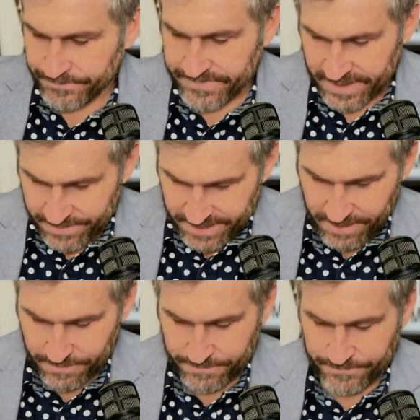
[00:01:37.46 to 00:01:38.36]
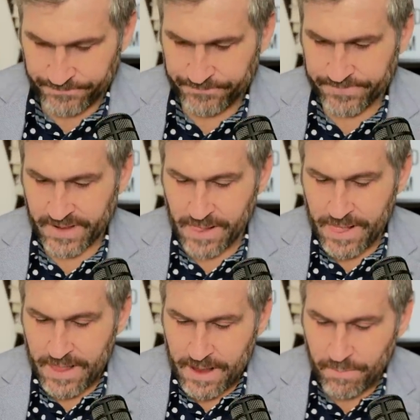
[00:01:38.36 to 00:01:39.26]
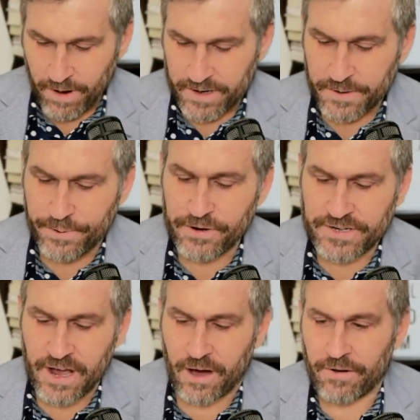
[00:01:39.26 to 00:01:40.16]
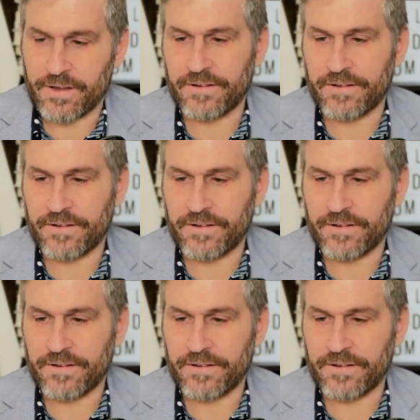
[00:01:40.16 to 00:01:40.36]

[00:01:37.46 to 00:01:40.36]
Here we go. Mark Caputo.